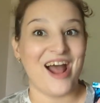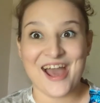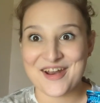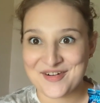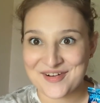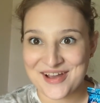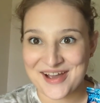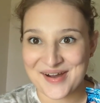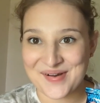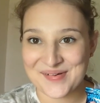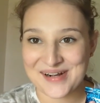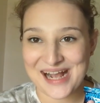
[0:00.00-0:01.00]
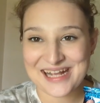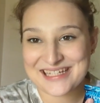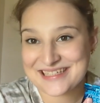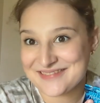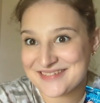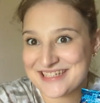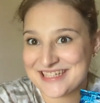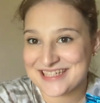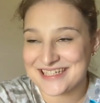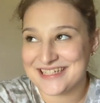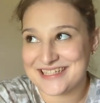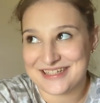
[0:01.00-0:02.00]
I don't know, because I've
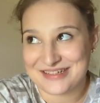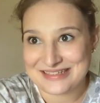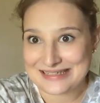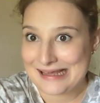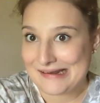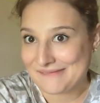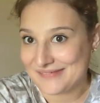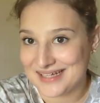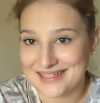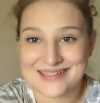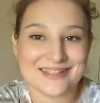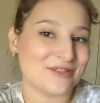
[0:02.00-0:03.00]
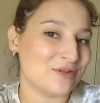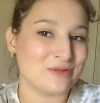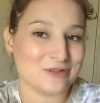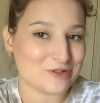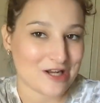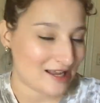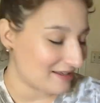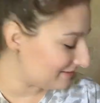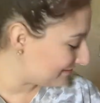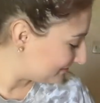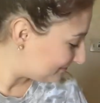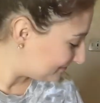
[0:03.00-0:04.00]
seen this, it looks kind of fun, so we'll try it.